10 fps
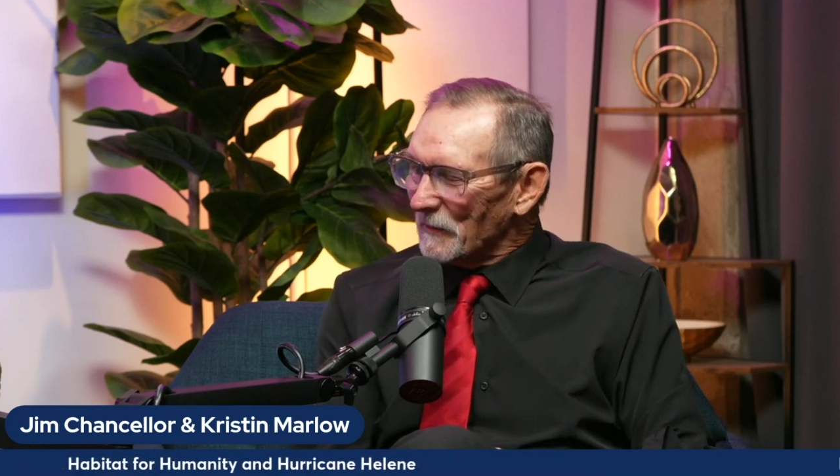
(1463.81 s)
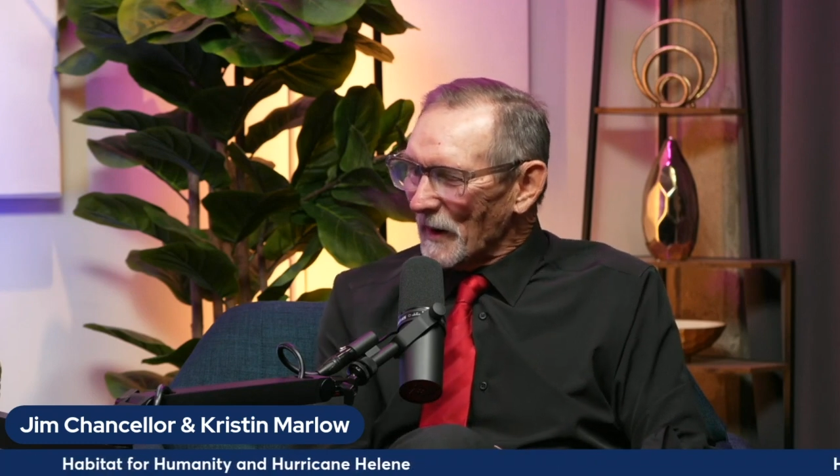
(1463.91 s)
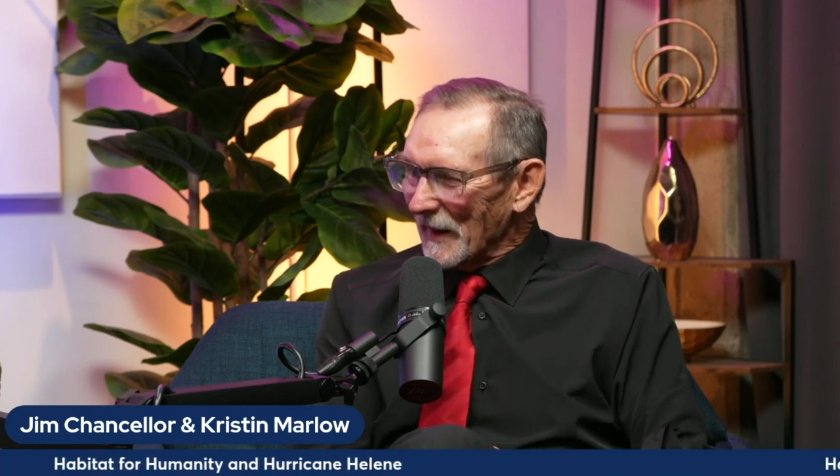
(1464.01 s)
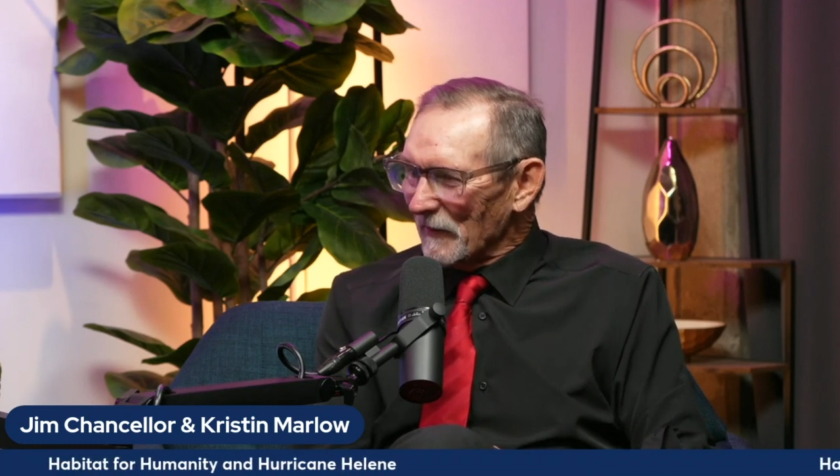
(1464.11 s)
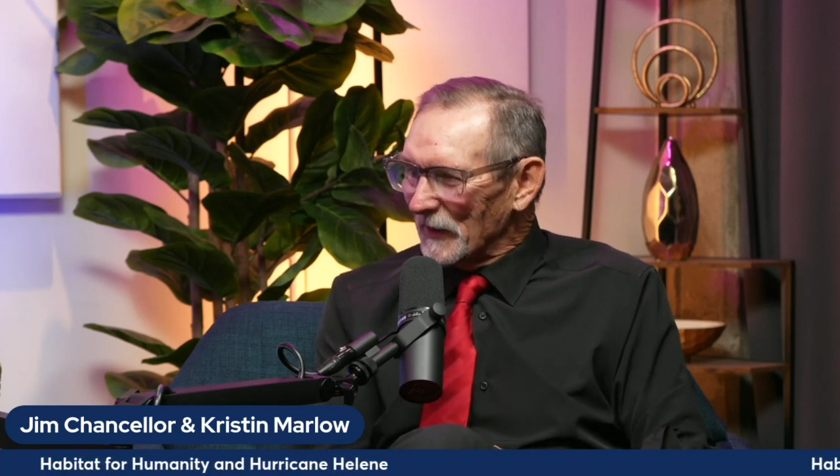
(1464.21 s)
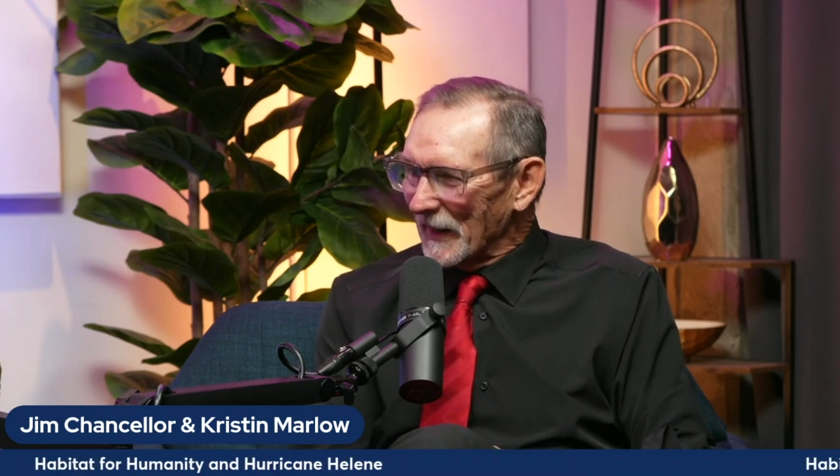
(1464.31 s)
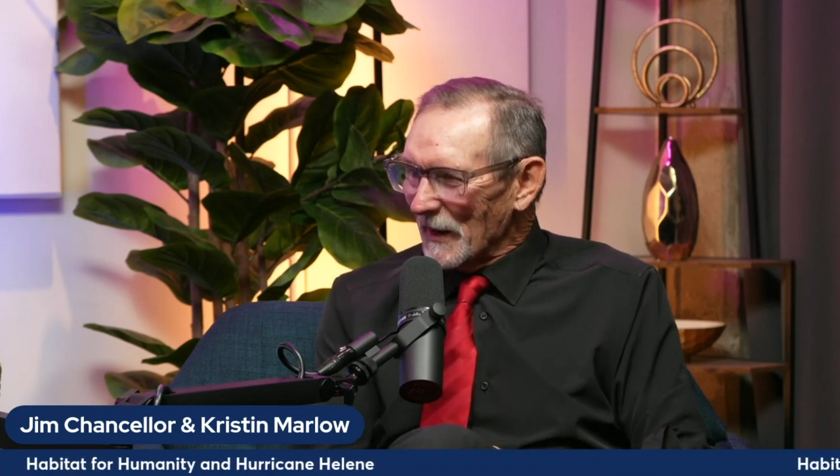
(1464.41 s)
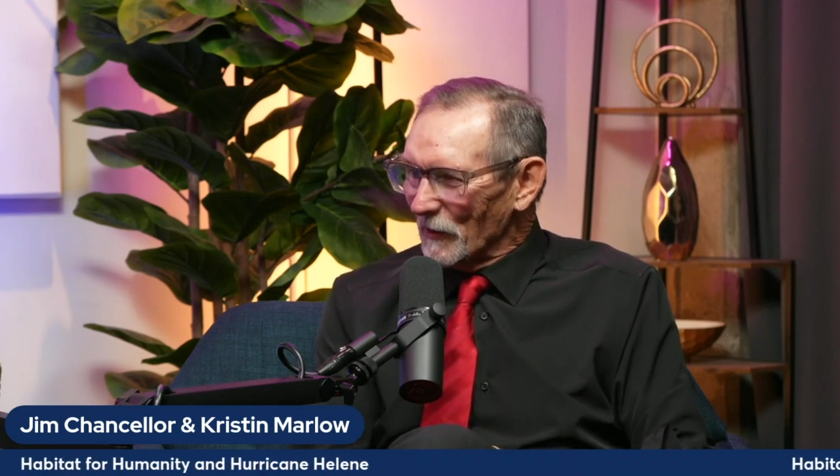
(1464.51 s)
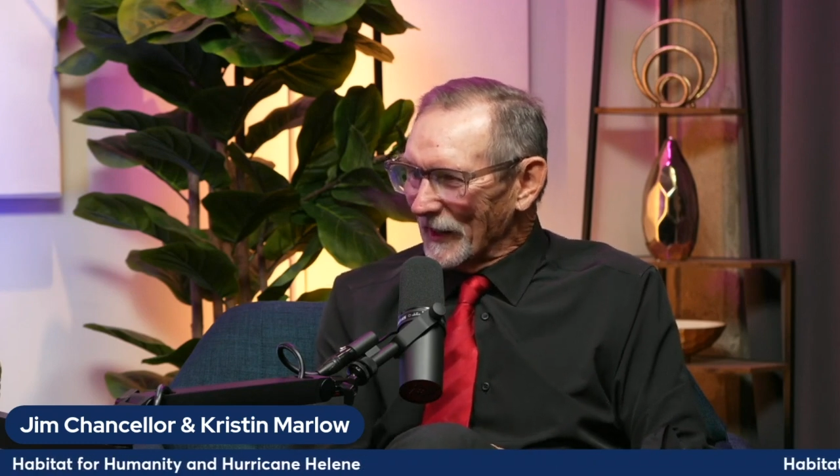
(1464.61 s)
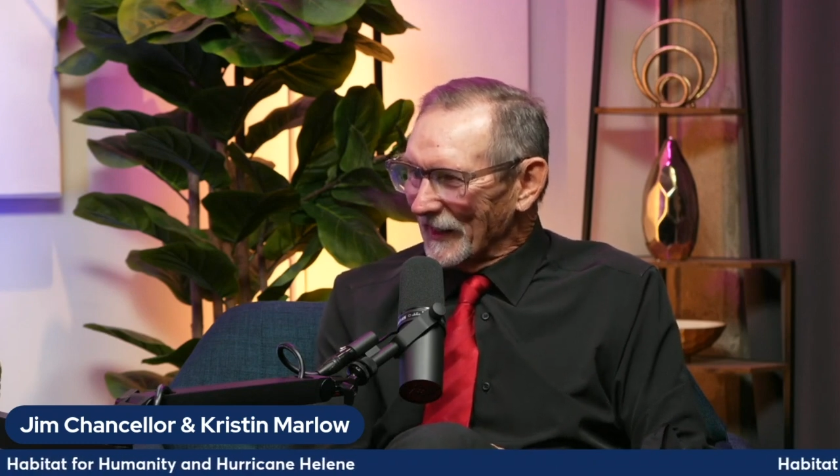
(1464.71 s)
about everything I
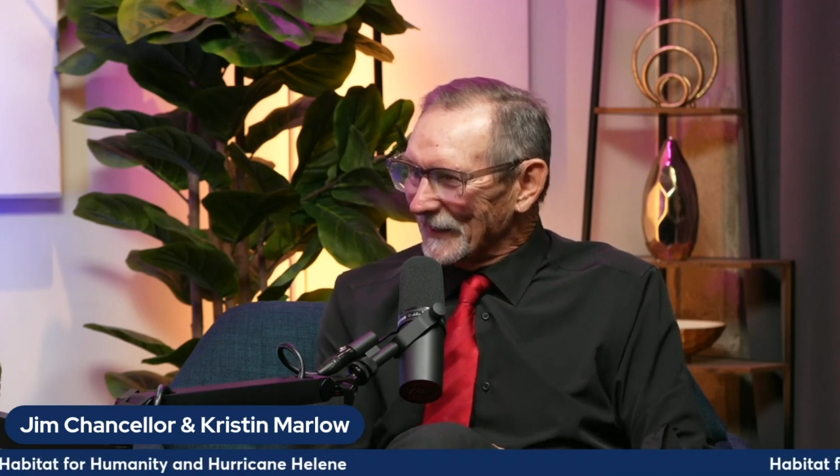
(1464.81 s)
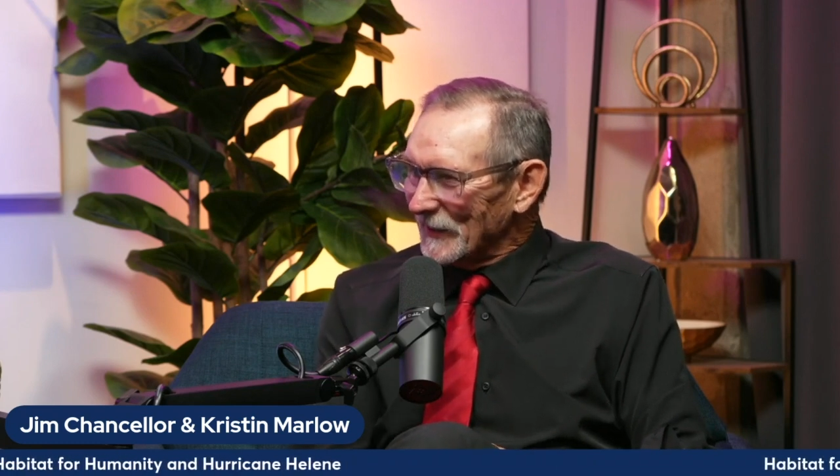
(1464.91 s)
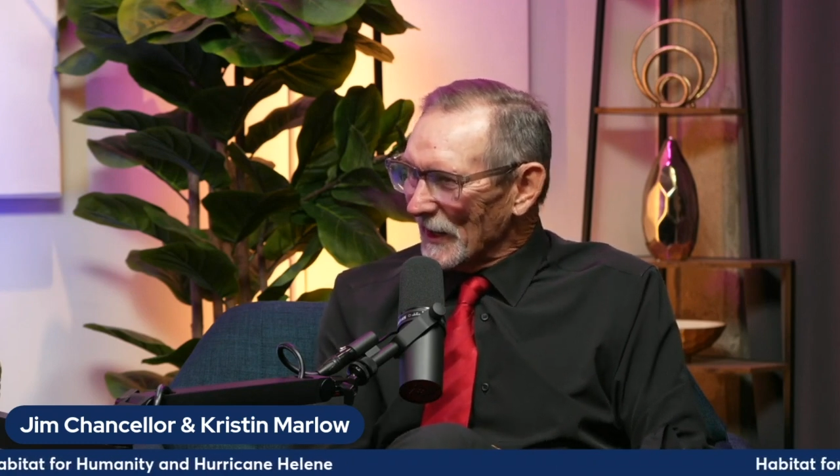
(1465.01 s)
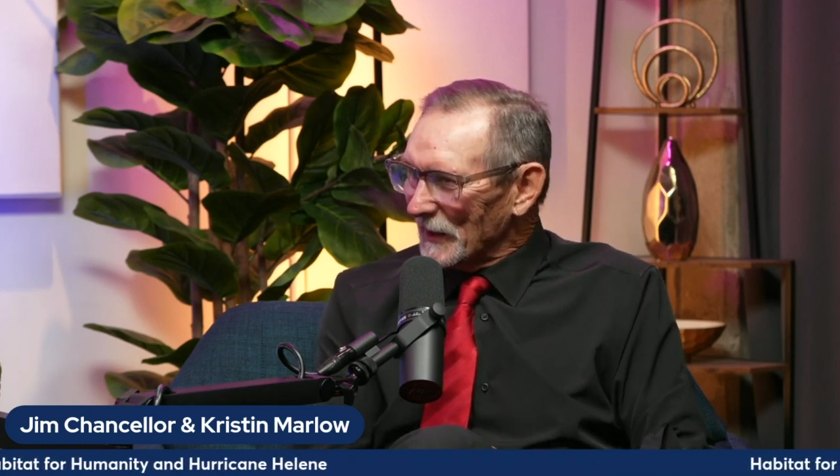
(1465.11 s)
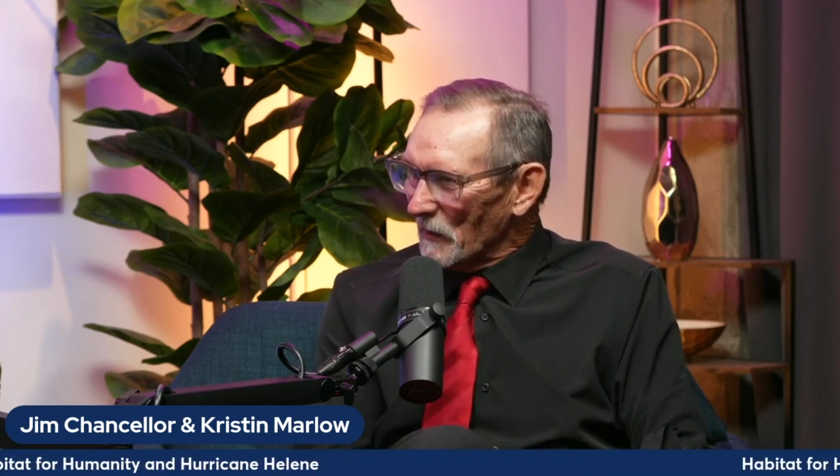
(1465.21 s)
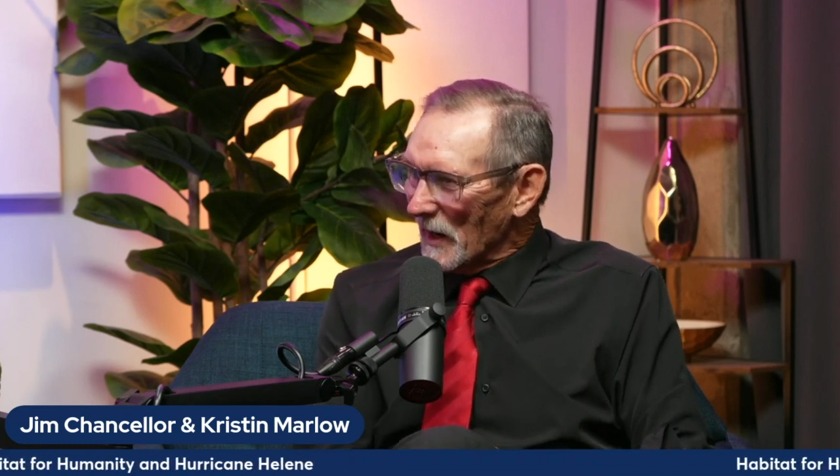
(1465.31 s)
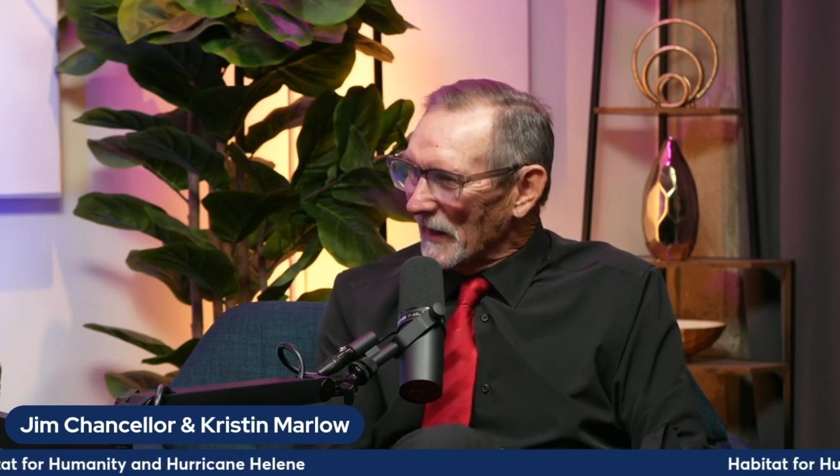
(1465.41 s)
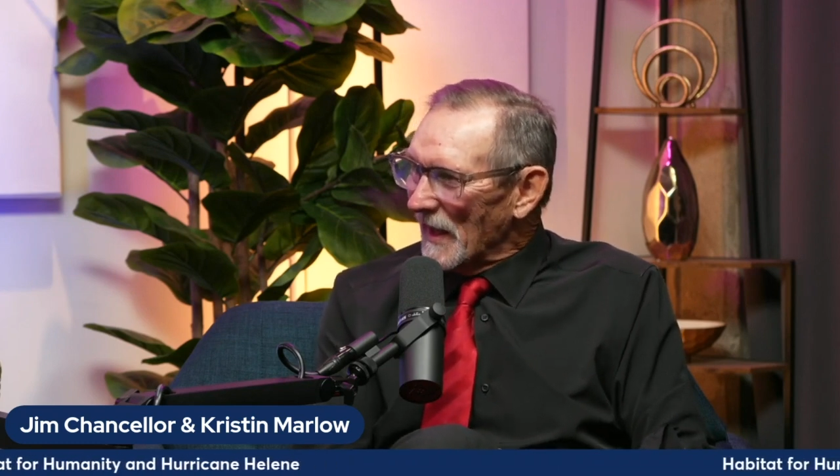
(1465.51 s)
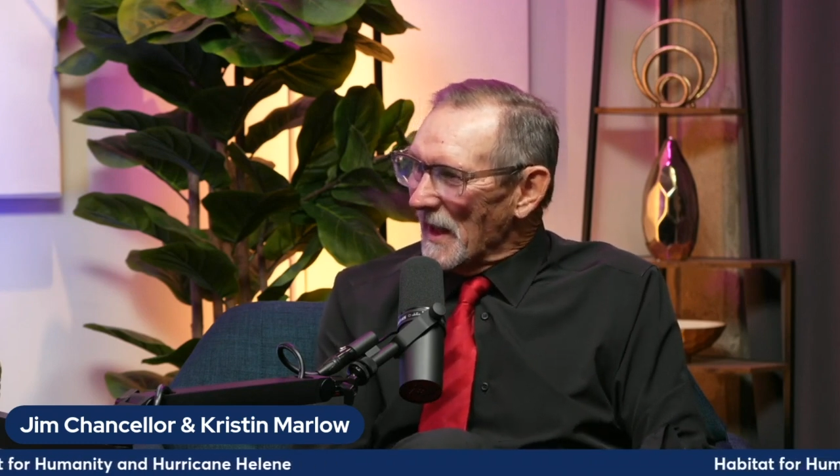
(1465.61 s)
wanted to talk about.